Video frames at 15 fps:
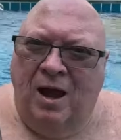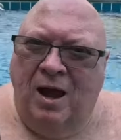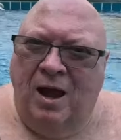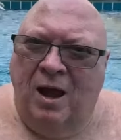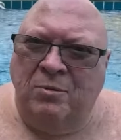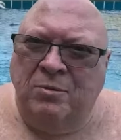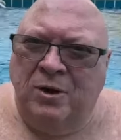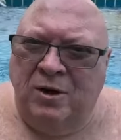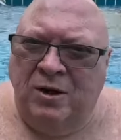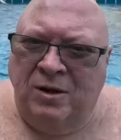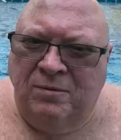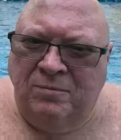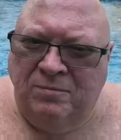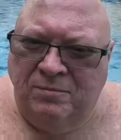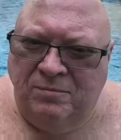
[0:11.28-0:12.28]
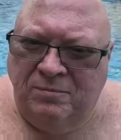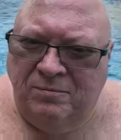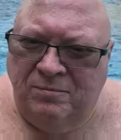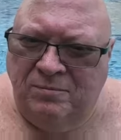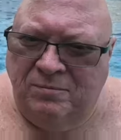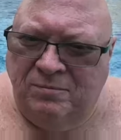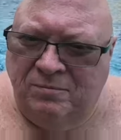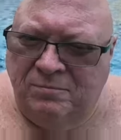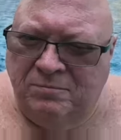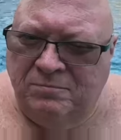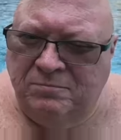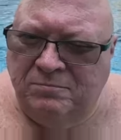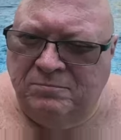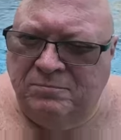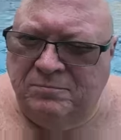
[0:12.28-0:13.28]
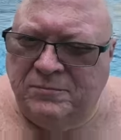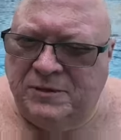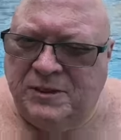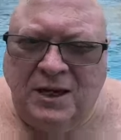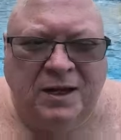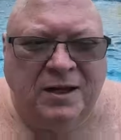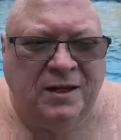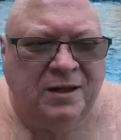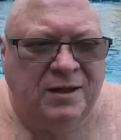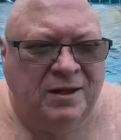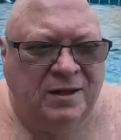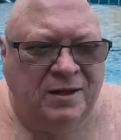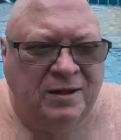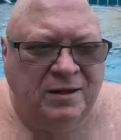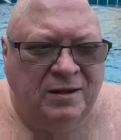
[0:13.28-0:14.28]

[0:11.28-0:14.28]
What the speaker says: I'm gonna tell you that